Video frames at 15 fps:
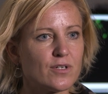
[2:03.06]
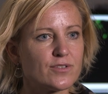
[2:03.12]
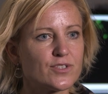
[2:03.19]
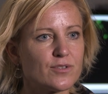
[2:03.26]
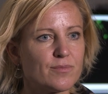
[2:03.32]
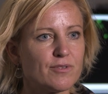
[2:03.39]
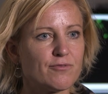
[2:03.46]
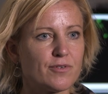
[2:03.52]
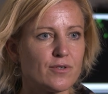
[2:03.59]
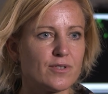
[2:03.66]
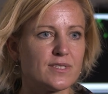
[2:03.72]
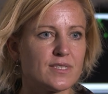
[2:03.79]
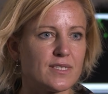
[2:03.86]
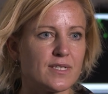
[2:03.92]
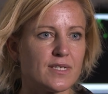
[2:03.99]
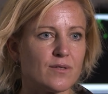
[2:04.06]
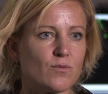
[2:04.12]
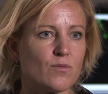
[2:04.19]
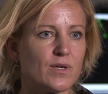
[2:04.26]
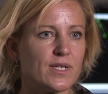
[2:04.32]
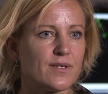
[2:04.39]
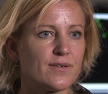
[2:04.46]
also be focusing
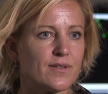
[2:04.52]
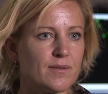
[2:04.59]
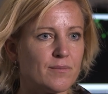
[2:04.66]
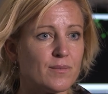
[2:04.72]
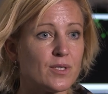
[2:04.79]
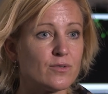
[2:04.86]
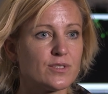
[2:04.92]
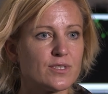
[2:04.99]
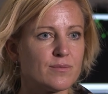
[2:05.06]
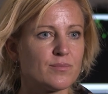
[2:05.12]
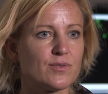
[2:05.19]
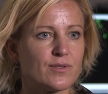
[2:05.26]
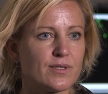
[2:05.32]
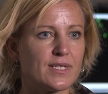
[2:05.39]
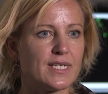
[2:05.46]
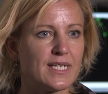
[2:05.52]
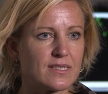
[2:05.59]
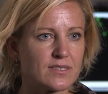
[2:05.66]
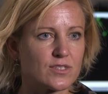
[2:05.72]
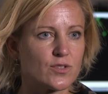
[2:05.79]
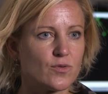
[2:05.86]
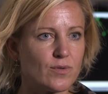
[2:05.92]
on what are the most important next